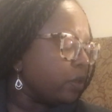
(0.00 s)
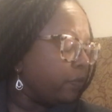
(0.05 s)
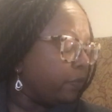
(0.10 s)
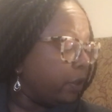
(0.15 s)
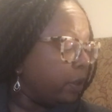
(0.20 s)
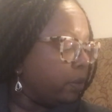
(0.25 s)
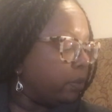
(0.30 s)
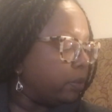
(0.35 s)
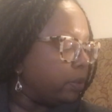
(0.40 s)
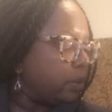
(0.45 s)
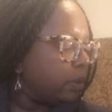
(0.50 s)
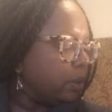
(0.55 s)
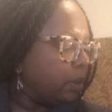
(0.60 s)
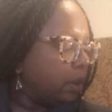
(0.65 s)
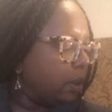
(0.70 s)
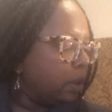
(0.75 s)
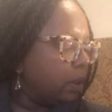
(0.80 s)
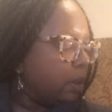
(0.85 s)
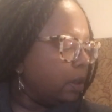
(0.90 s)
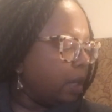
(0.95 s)
to vote.
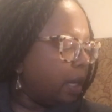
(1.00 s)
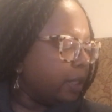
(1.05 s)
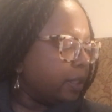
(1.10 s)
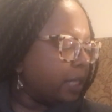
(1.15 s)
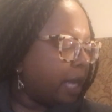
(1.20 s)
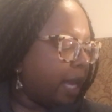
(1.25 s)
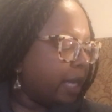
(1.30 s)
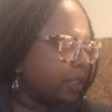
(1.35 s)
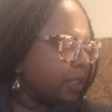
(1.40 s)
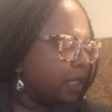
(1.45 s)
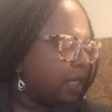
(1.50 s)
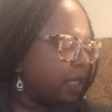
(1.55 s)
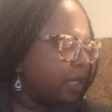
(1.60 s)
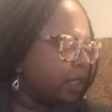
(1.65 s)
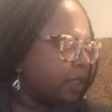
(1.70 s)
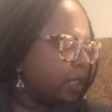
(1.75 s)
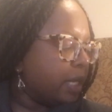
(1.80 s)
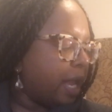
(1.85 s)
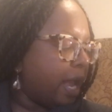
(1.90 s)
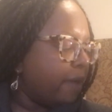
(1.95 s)
A tax he
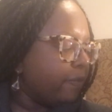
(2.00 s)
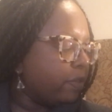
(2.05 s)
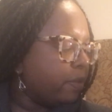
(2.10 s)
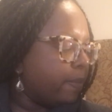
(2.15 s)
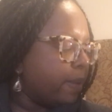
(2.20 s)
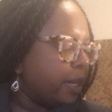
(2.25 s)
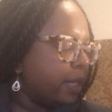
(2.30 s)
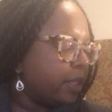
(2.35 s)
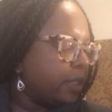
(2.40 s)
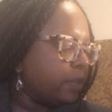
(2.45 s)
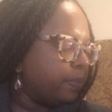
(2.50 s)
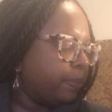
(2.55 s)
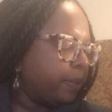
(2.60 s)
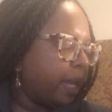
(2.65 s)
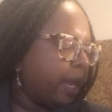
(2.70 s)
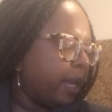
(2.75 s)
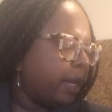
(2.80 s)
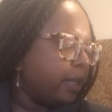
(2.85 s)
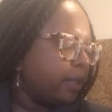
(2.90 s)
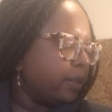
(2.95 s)
doesn't have the money to
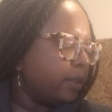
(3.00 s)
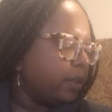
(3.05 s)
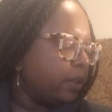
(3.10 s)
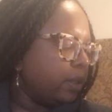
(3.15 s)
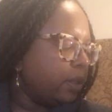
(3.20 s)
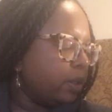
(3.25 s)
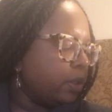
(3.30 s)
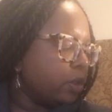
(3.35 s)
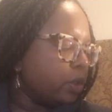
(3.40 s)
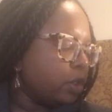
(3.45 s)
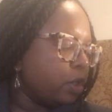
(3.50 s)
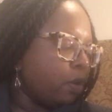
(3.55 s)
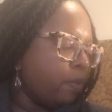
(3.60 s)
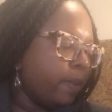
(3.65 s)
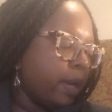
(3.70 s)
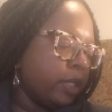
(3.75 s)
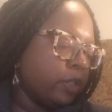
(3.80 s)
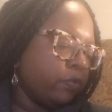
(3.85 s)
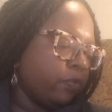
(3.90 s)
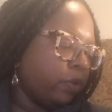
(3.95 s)
pay. So
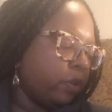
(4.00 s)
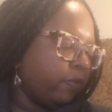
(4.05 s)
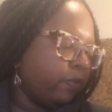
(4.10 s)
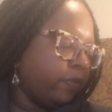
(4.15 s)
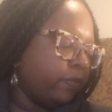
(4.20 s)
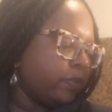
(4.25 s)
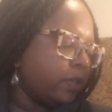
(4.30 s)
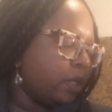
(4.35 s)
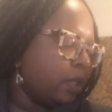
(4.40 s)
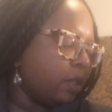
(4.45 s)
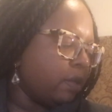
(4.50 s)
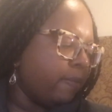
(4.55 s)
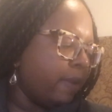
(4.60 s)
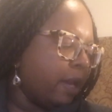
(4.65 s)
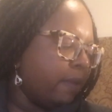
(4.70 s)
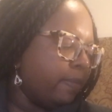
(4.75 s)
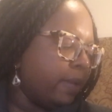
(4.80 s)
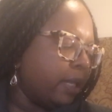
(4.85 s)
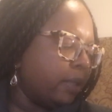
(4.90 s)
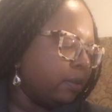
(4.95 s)
much for the 15th
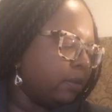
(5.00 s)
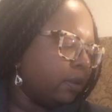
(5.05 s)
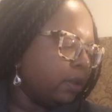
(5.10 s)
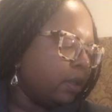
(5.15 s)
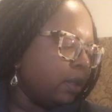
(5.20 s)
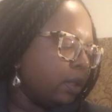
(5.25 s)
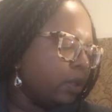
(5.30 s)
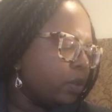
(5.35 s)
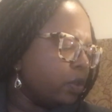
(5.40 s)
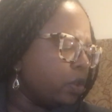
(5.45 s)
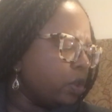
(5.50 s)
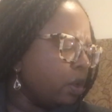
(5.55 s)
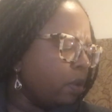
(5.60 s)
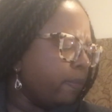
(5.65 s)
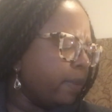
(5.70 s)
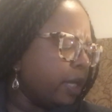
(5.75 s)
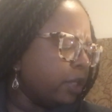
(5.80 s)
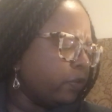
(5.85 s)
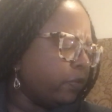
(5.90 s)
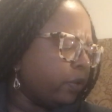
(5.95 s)
Amendment. So
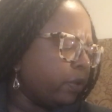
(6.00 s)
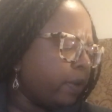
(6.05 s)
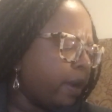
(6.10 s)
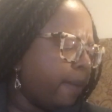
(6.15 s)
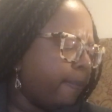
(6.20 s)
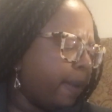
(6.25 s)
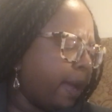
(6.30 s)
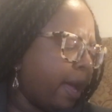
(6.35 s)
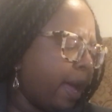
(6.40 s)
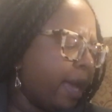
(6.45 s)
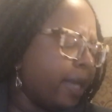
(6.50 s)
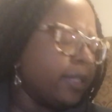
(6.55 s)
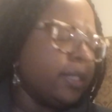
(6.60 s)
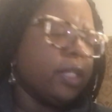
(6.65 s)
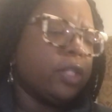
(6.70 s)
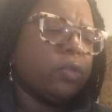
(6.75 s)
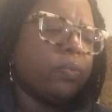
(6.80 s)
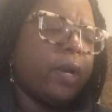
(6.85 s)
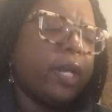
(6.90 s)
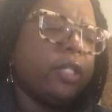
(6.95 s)
much for Grandpa
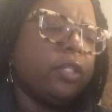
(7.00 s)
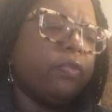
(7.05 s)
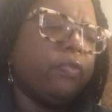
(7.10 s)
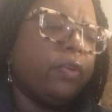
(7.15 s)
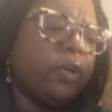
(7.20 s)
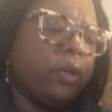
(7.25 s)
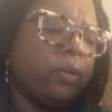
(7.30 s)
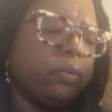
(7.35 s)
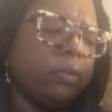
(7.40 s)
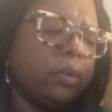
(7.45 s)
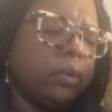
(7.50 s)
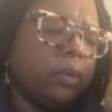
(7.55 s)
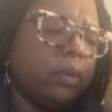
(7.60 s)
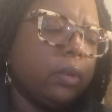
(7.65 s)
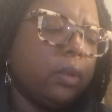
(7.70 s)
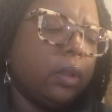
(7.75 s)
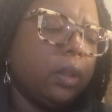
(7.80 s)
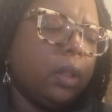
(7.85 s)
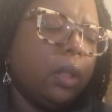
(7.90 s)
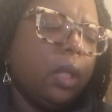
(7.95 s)
Isaac's right to vote.
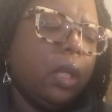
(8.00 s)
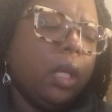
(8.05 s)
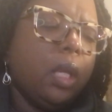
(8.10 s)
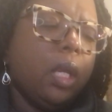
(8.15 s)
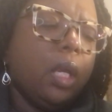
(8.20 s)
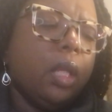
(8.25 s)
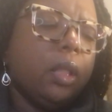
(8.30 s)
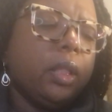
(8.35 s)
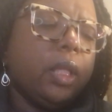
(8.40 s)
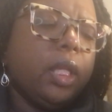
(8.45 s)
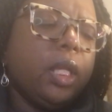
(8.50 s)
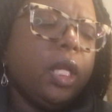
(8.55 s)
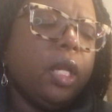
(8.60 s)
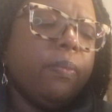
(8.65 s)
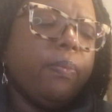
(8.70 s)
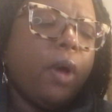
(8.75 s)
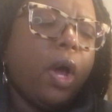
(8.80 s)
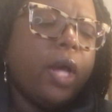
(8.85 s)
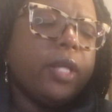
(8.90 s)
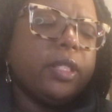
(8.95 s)

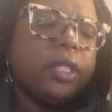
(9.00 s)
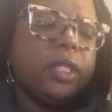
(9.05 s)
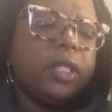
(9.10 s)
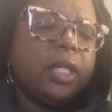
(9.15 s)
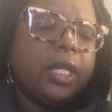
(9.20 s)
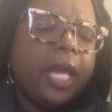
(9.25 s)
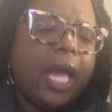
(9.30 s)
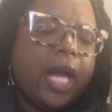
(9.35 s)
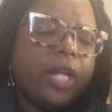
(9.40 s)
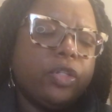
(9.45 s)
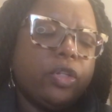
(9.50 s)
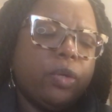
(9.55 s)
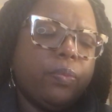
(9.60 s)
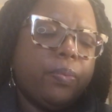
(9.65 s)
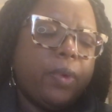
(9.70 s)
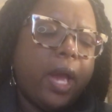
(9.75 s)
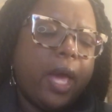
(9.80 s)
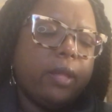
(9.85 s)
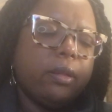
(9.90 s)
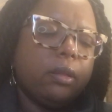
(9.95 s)
Lillian pauses to catch her
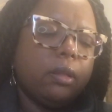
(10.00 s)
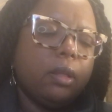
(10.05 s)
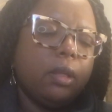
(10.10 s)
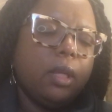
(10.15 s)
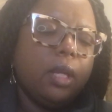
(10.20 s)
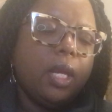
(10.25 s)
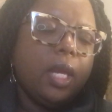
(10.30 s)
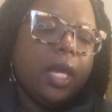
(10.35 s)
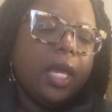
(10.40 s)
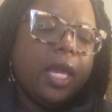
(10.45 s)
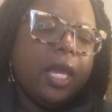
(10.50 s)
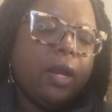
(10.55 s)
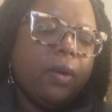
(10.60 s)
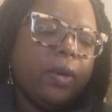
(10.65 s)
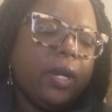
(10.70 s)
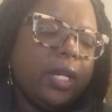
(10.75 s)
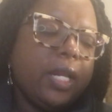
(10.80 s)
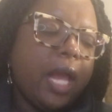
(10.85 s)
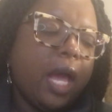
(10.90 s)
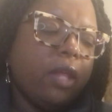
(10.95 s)
breath,
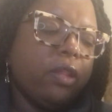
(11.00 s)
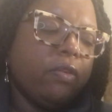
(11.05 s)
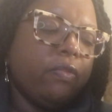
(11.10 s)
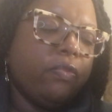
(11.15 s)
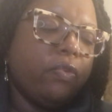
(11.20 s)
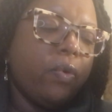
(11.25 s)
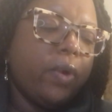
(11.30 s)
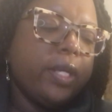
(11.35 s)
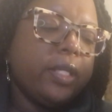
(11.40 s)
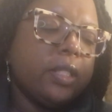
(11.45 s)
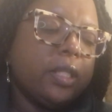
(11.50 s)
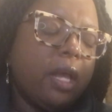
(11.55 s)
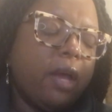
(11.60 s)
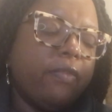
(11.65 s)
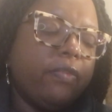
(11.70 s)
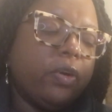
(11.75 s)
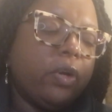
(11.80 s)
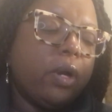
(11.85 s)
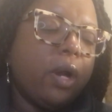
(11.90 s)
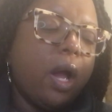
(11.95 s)
hearing now the voice
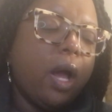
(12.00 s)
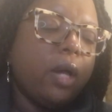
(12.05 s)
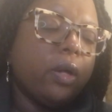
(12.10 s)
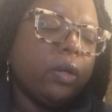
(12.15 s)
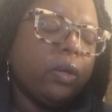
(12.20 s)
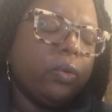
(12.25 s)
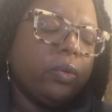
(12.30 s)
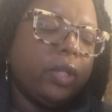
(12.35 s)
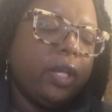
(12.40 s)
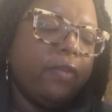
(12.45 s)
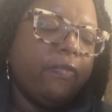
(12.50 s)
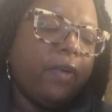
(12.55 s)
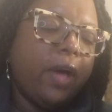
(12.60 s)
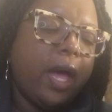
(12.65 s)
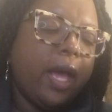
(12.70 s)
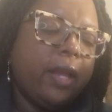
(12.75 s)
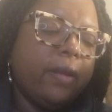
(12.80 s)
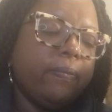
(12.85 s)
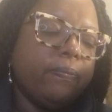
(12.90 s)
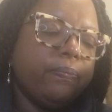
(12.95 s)
of her Uncle
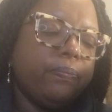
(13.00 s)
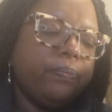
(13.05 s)
Levi.